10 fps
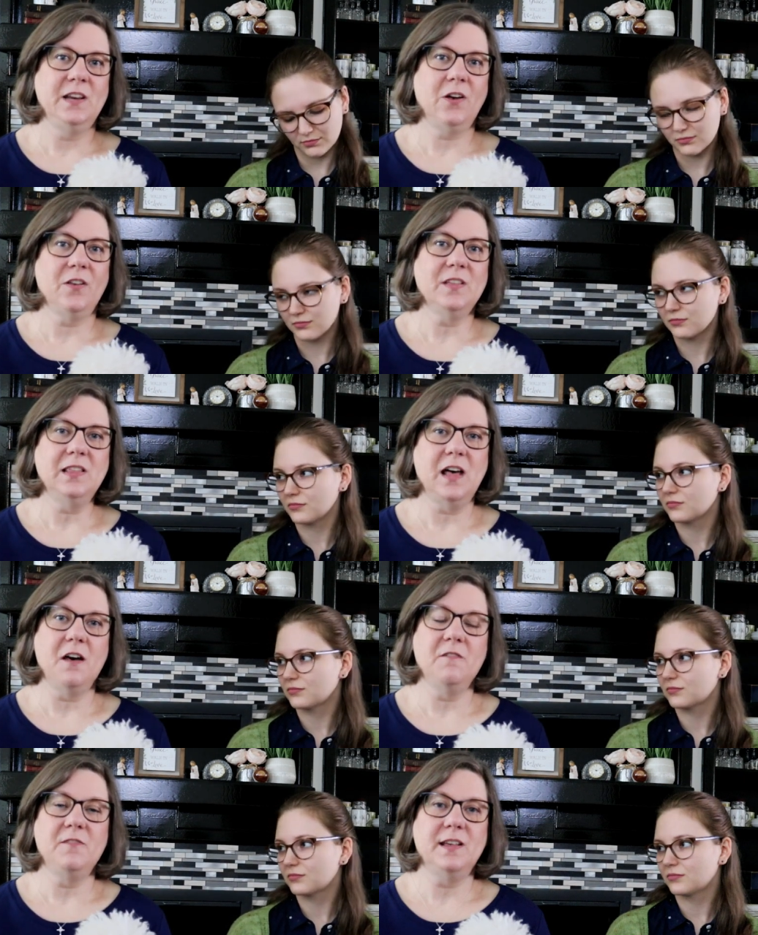Speaker 1: need all the
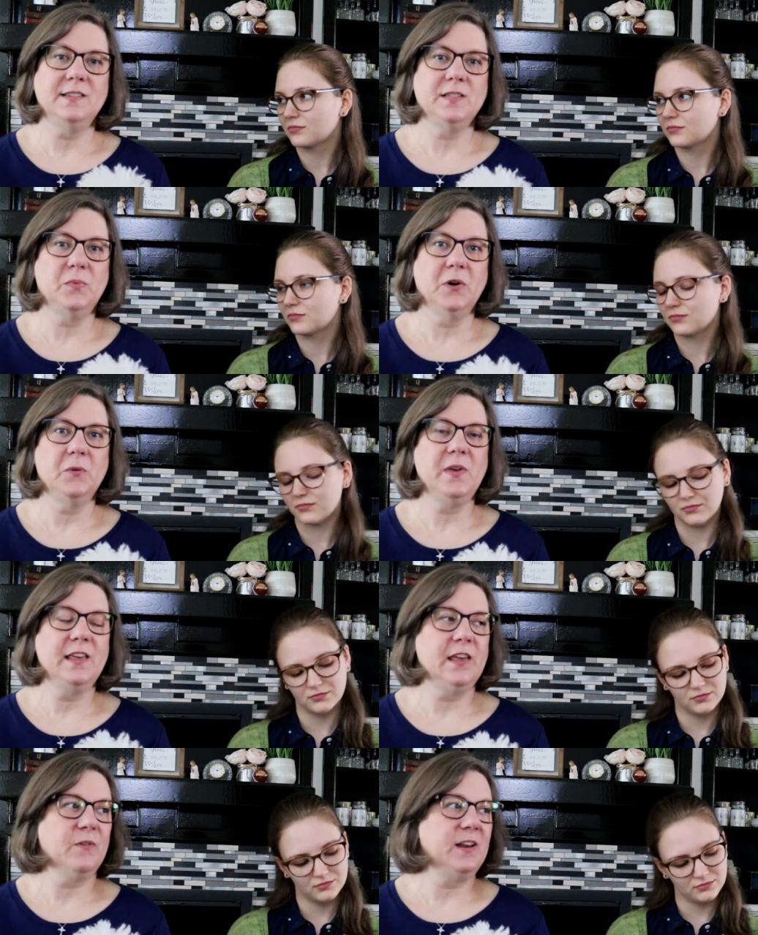love and support we
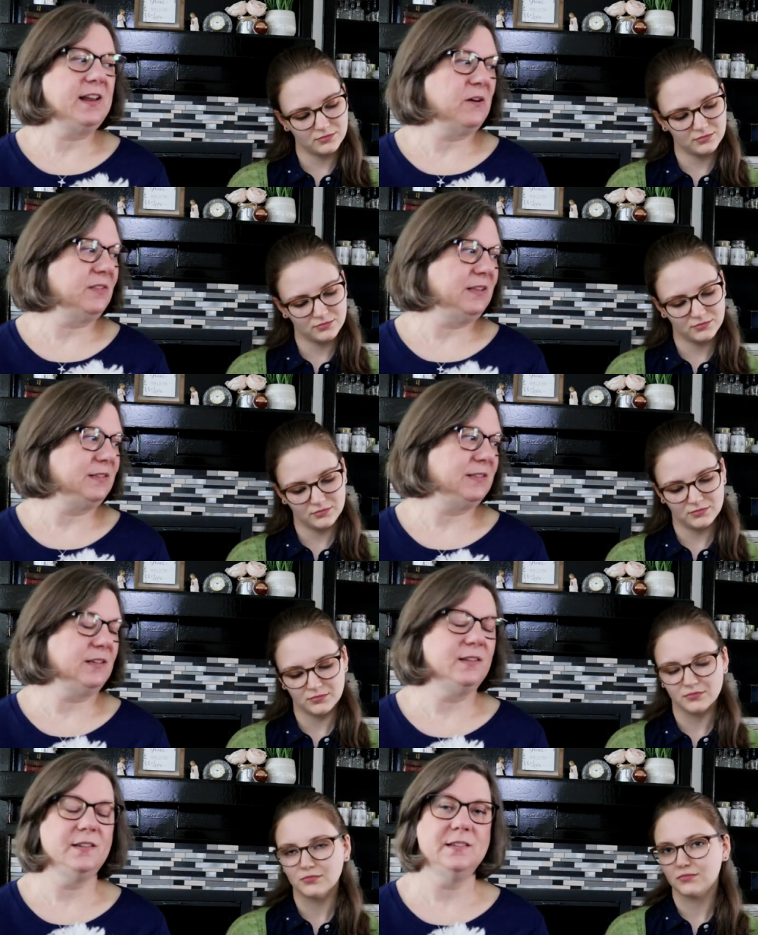can get right now in
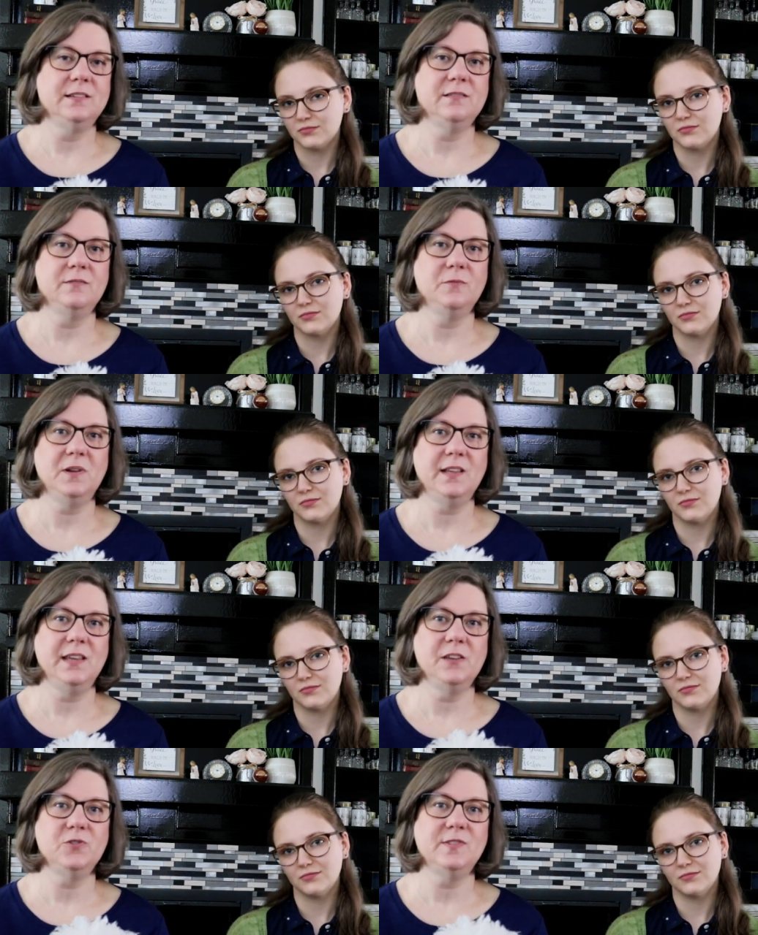these
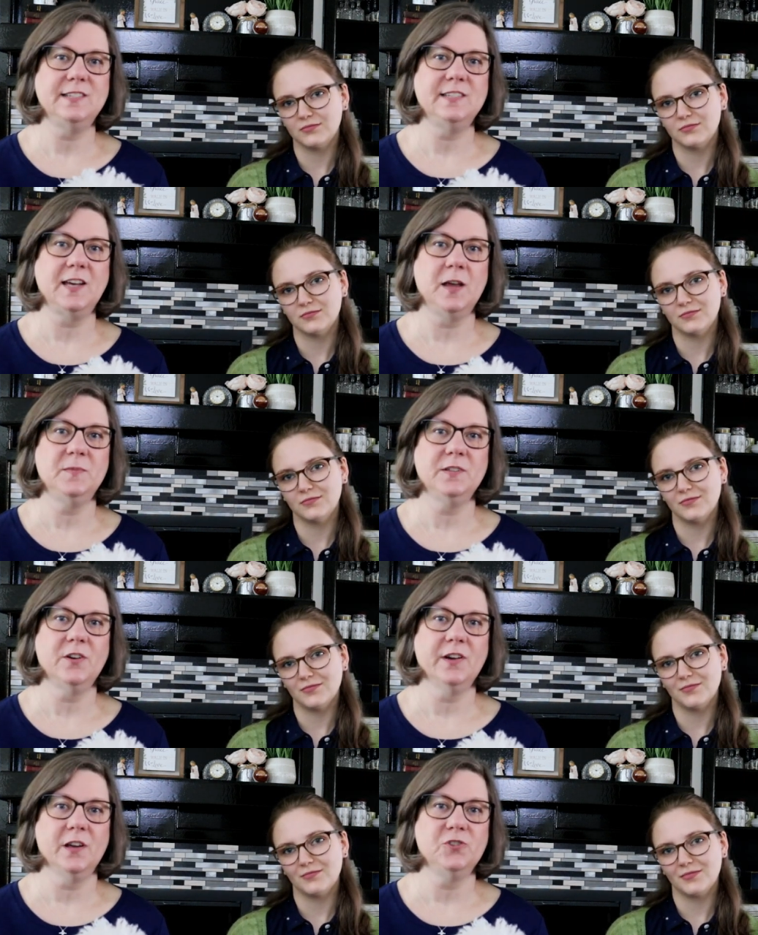really interesting times in
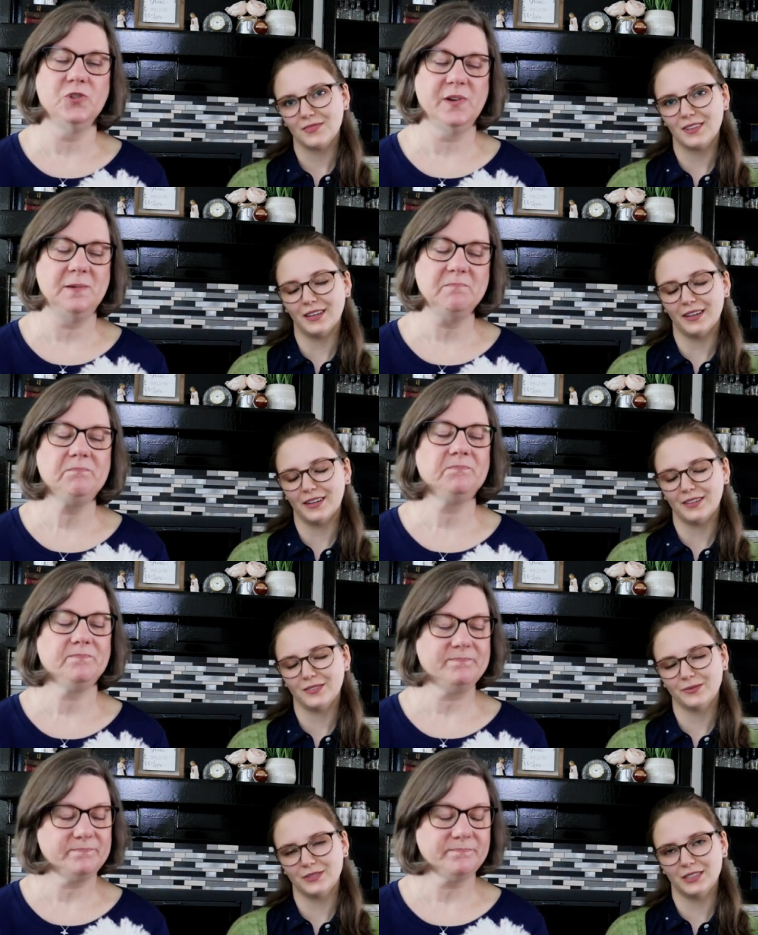our country.
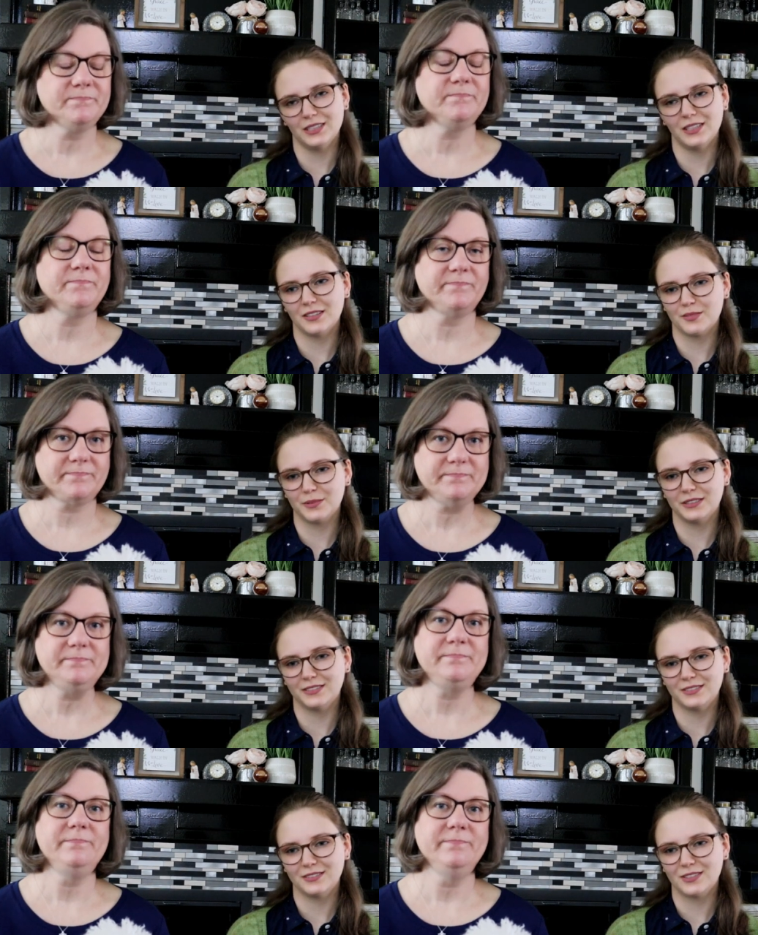
Speaker 2: It has
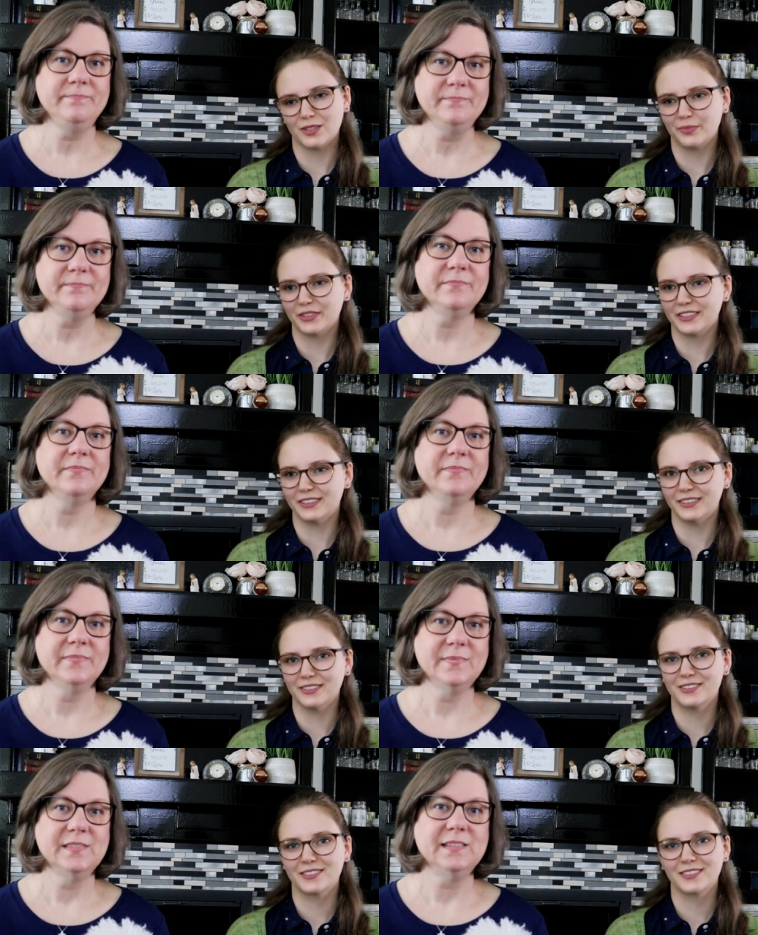been something
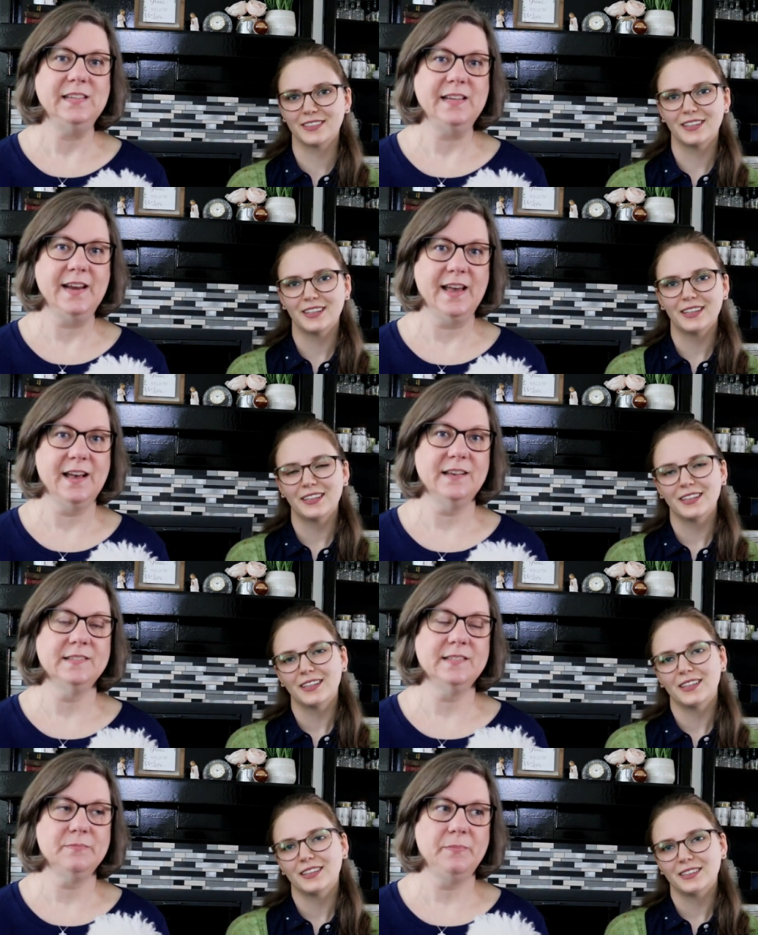else. It
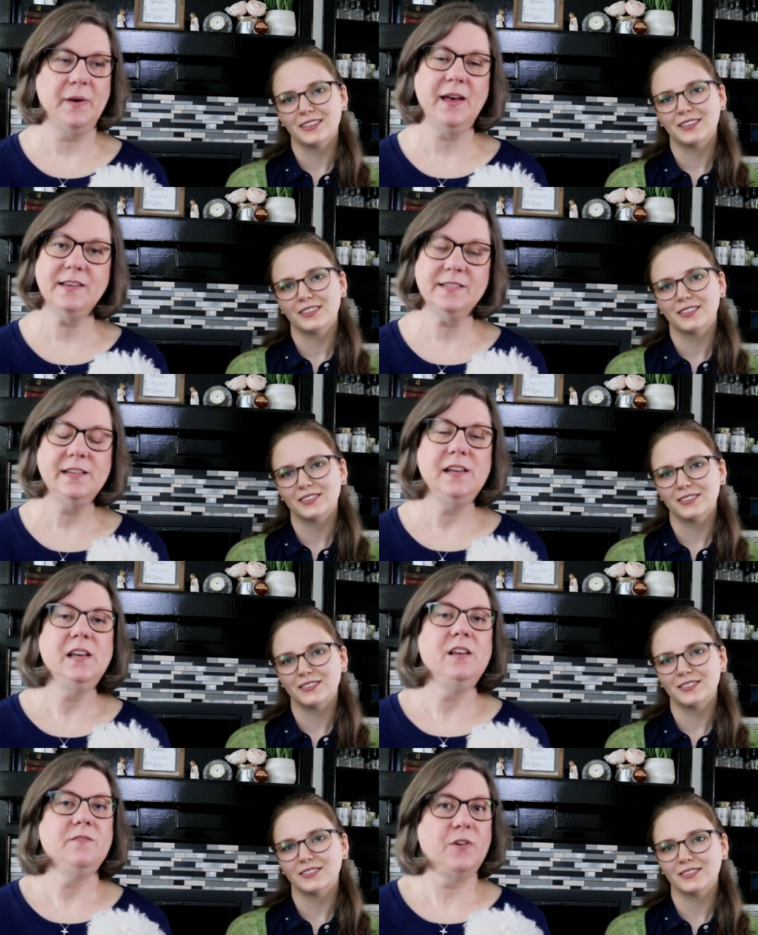has.
Speaker 1: But
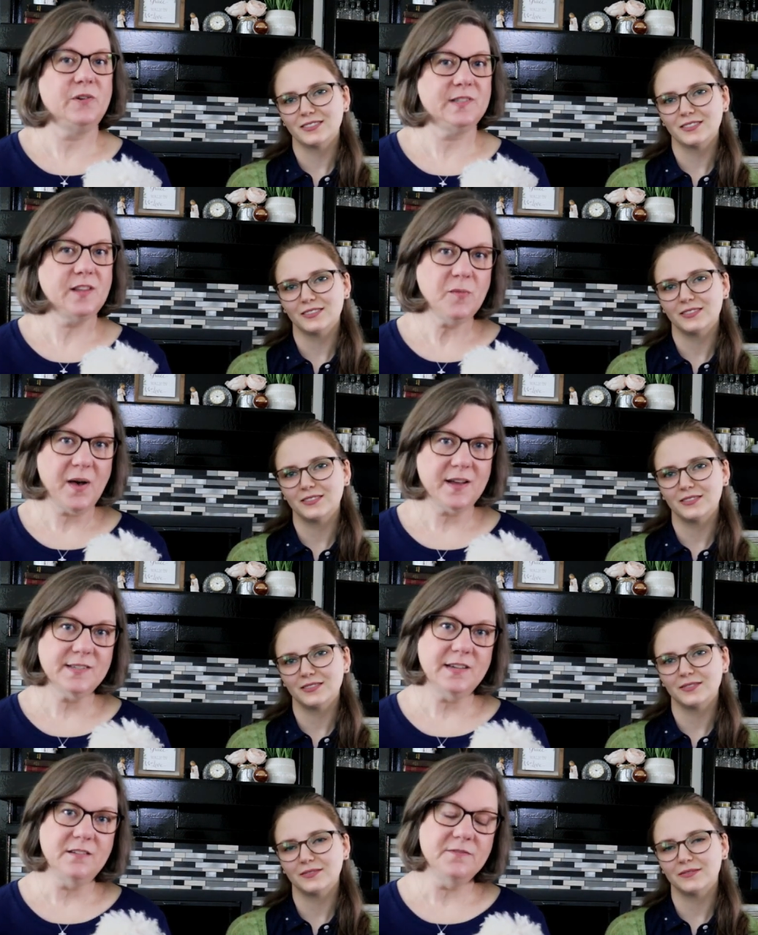focus on the
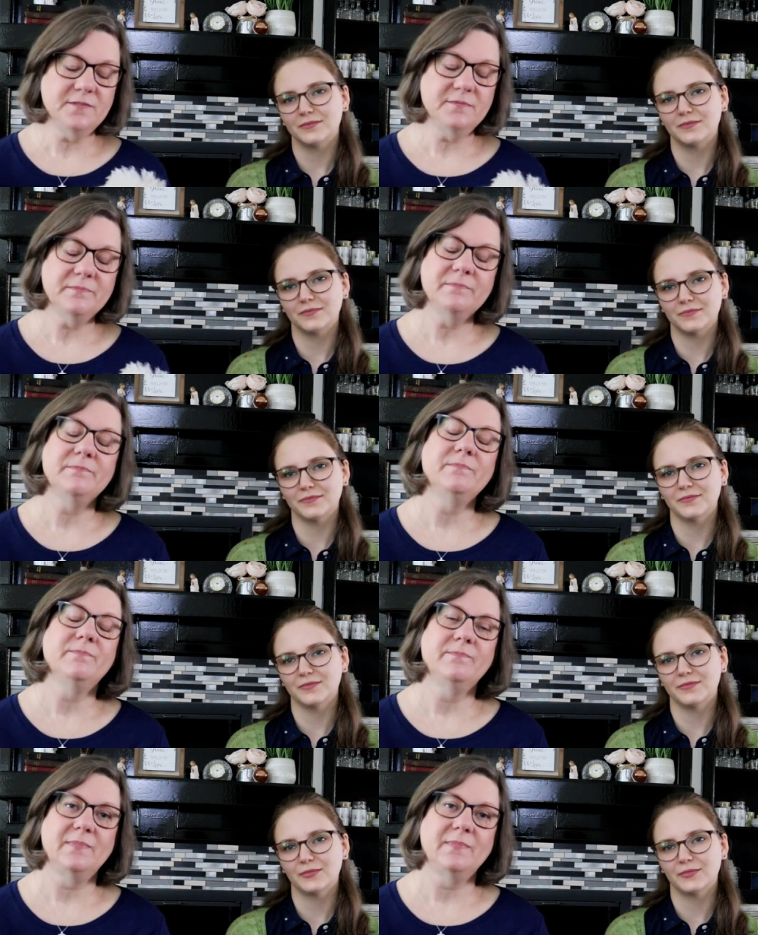positive. Mm -hmm.